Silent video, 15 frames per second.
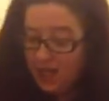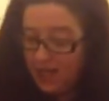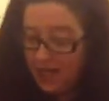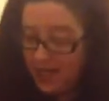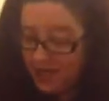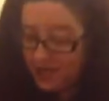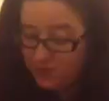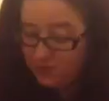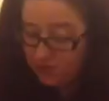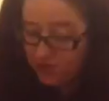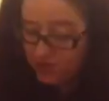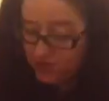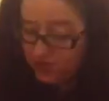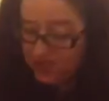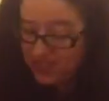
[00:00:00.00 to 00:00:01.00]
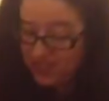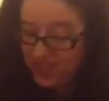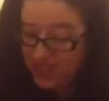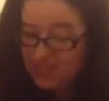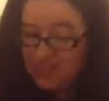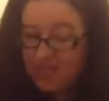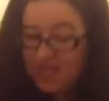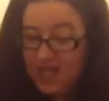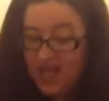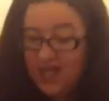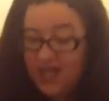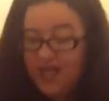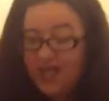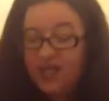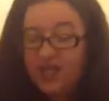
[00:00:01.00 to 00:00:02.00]
Next product is
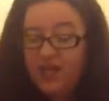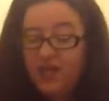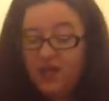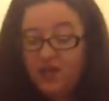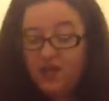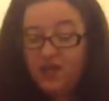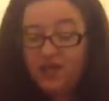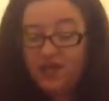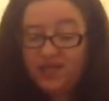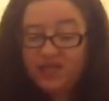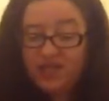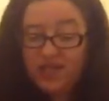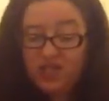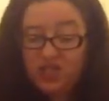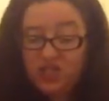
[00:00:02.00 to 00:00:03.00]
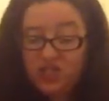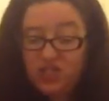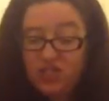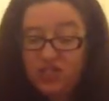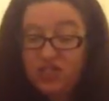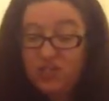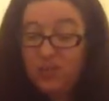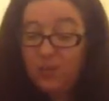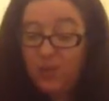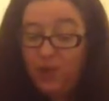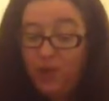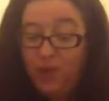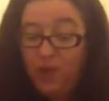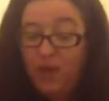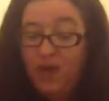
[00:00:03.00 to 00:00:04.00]
a
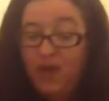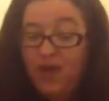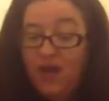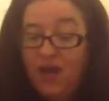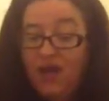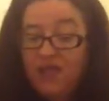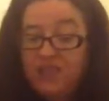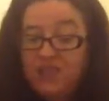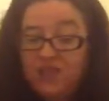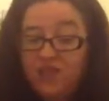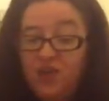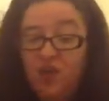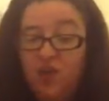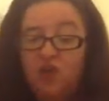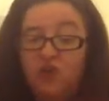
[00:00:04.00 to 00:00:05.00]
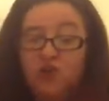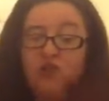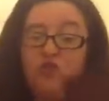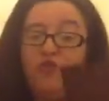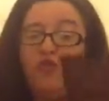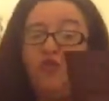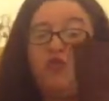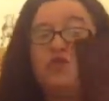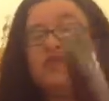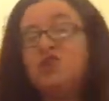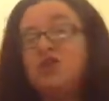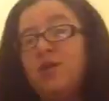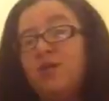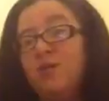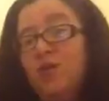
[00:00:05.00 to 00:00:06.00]
shampoo, and it's an argan oil
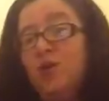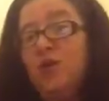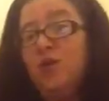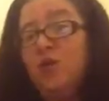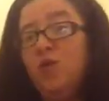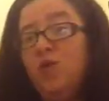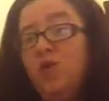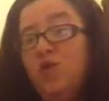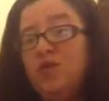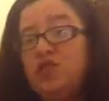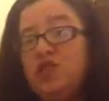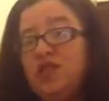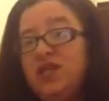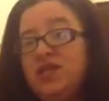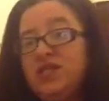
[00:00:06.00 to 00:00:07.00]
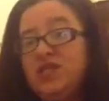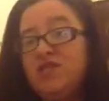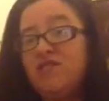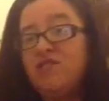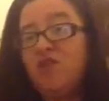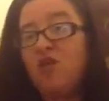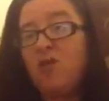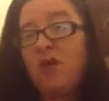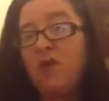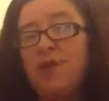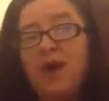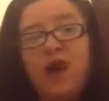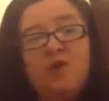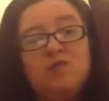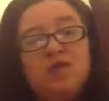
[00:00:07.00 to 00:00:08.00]
shampoo, which is from
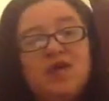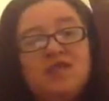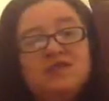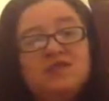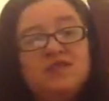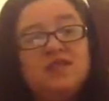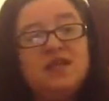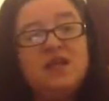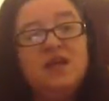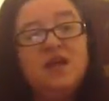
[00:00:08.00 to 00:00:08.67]
Poundland.